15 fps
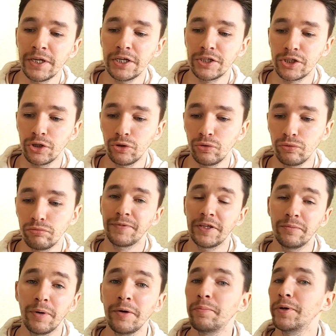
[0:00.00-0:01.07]
So
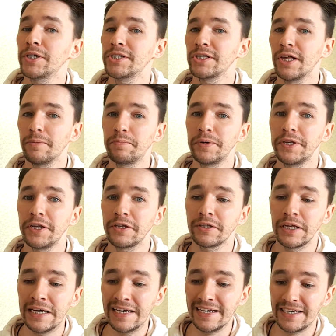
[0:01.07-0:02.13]
in my personal
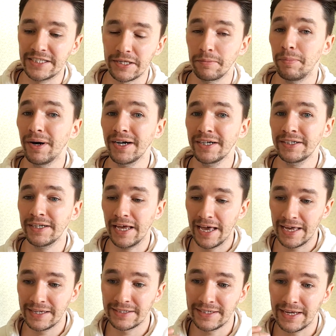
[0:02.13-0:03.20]
opinion, it's a bargain
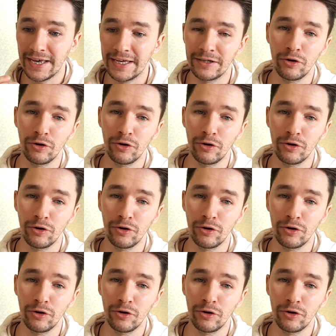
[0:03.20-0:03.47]
and a